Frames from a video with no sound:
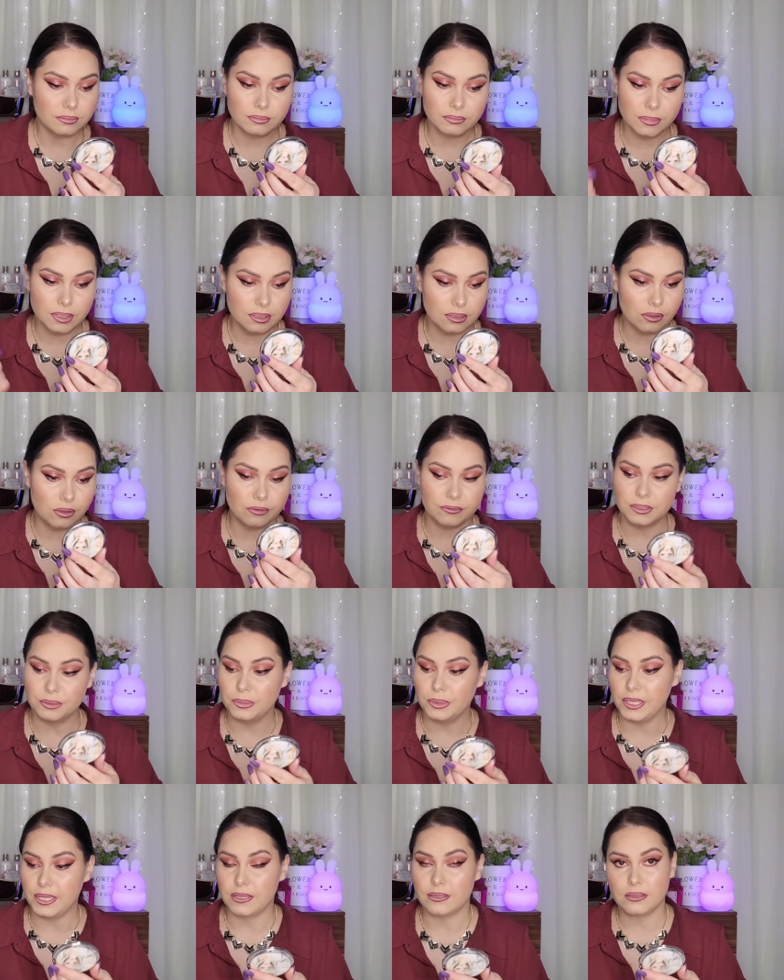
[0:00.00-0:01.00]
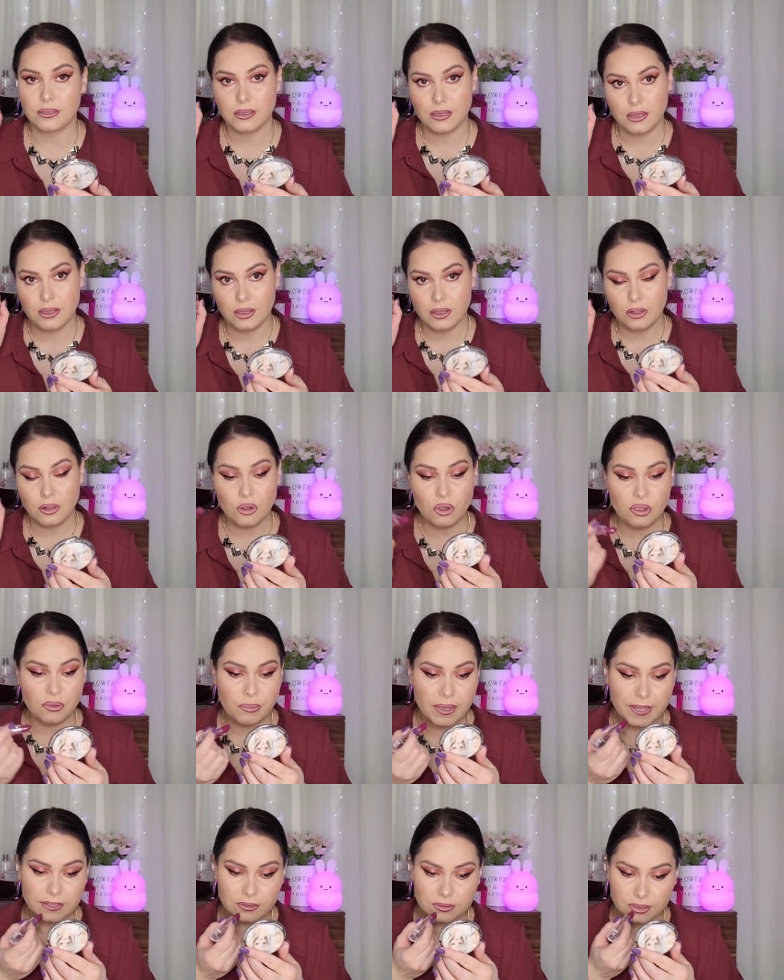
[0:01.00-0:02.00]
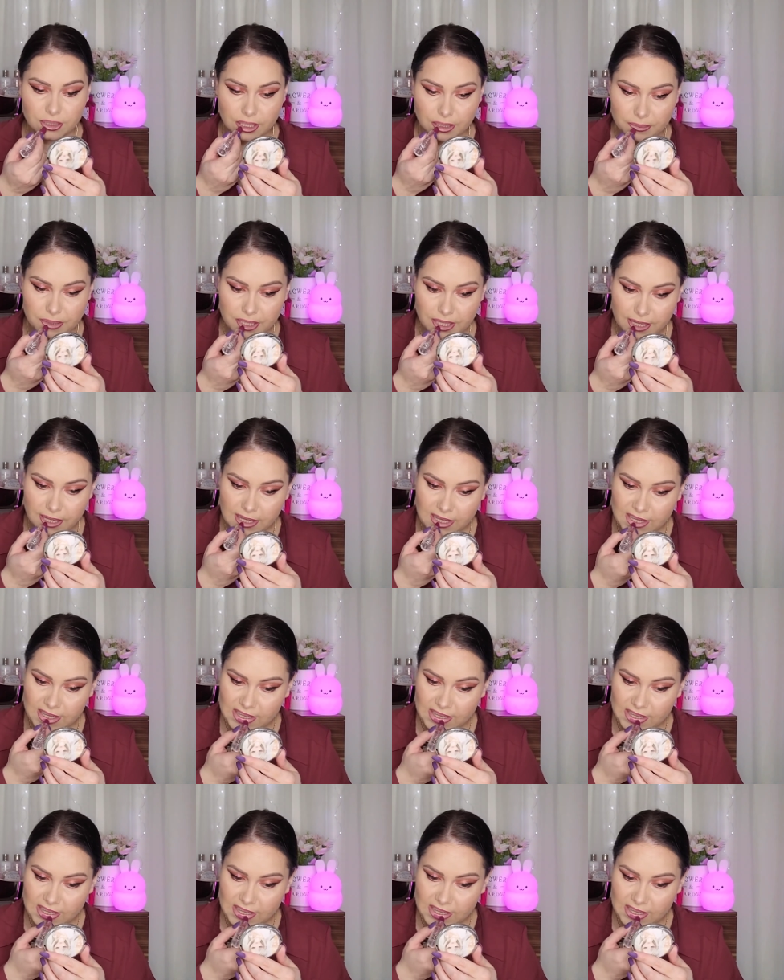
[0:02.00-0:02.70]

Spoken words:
It's all over the place. Going back to the lipstick.